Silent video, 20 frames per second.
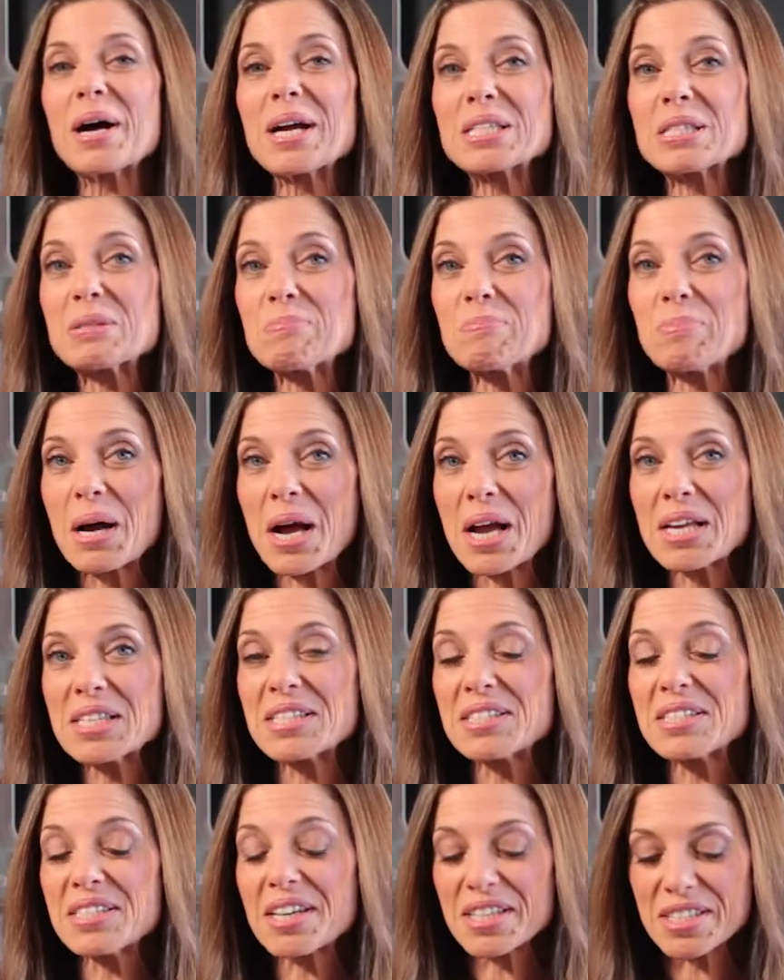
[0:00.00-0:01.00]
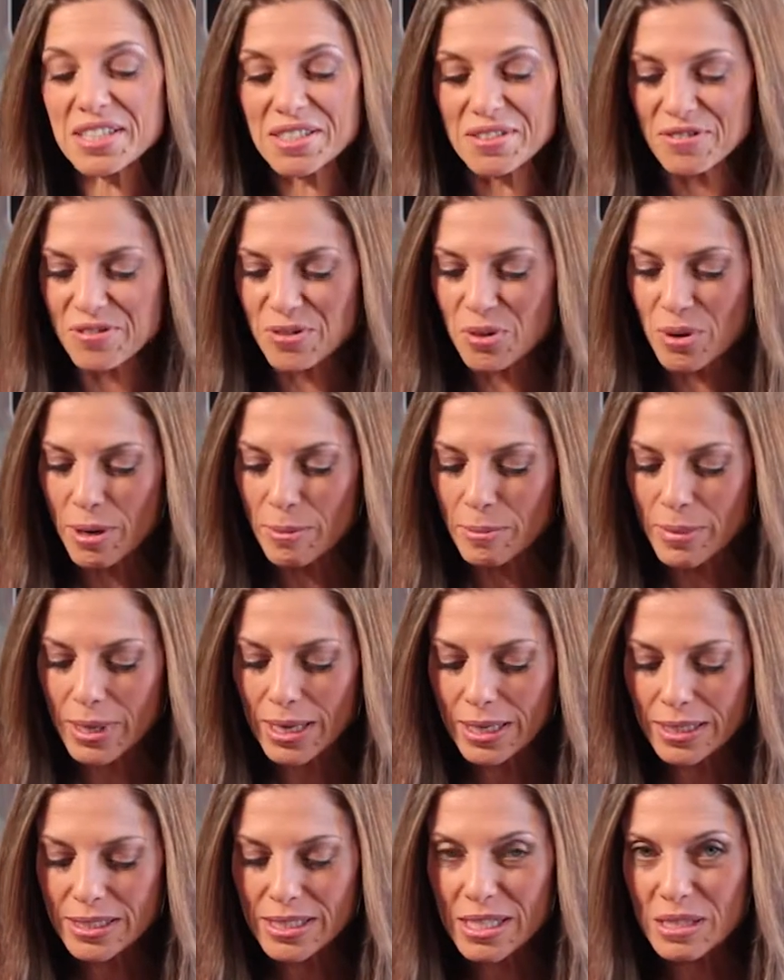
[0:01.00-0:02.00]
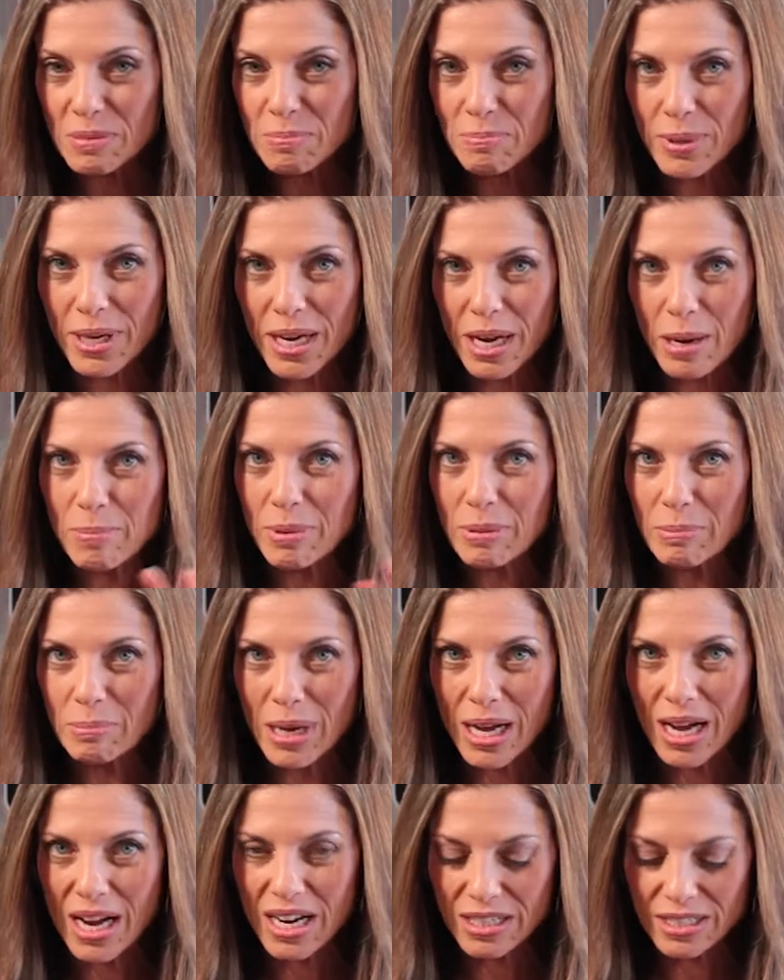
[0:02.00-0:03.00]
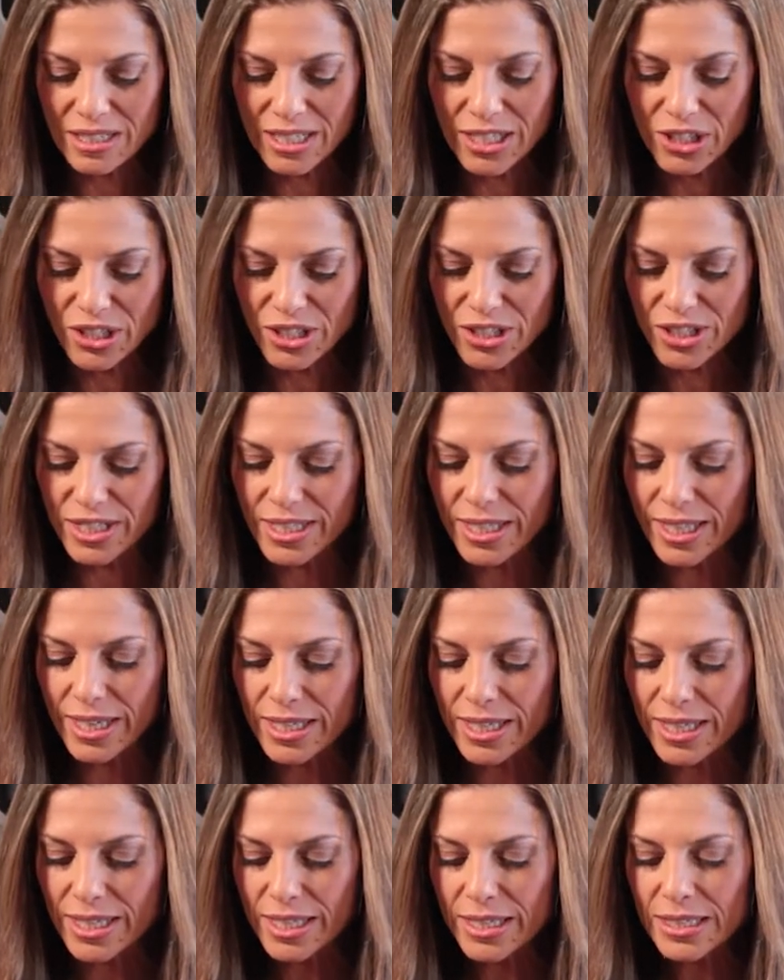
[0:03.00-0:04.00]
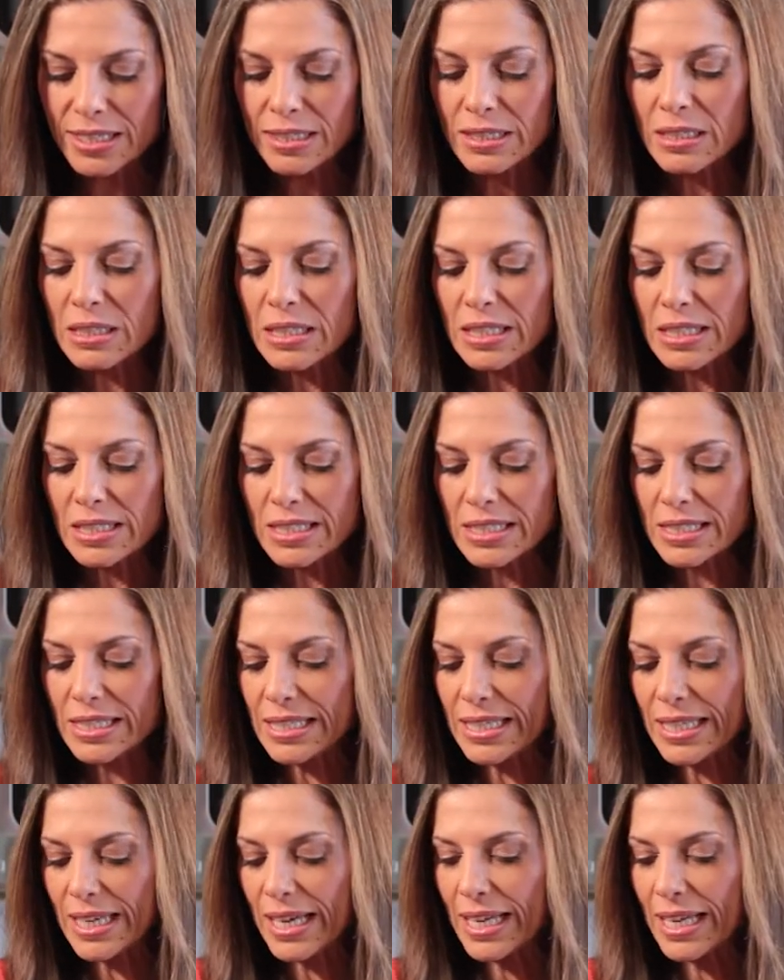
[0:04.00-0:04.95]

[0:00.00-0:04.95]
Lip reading: pie spice does it for me. Just pick up a bottle and you're done. Just